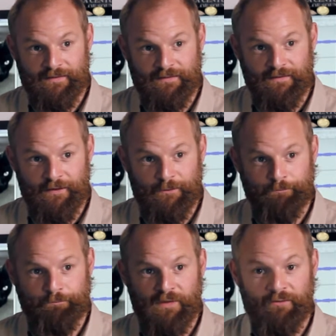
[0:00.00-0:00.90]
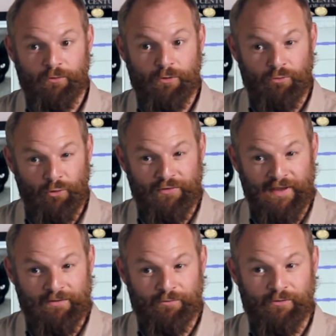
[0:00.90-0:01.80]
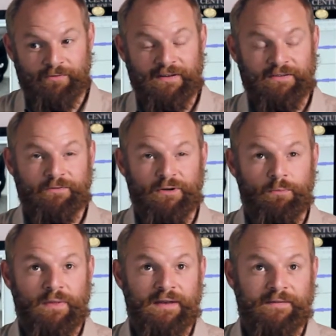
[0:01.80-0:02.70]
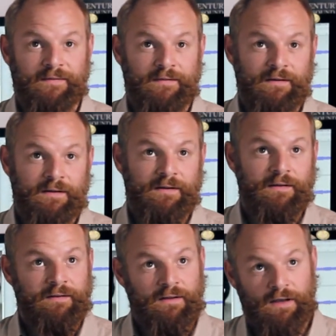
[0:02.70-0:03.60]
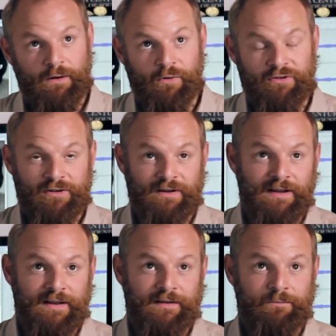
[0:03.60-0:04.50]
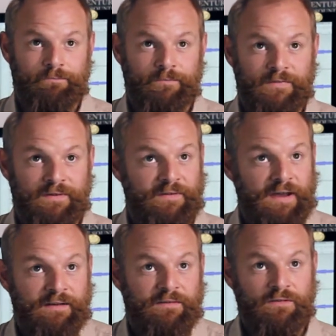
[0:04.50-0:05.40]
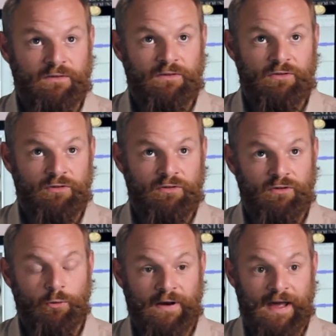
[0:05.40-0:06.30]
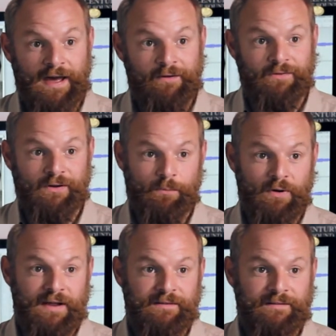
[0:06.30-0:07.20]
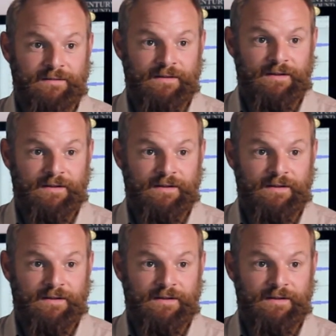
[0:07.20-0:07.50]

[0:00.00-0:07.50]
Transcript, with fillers: So for a raw scan for a feature film that's originally, say, 2.5 terabytes,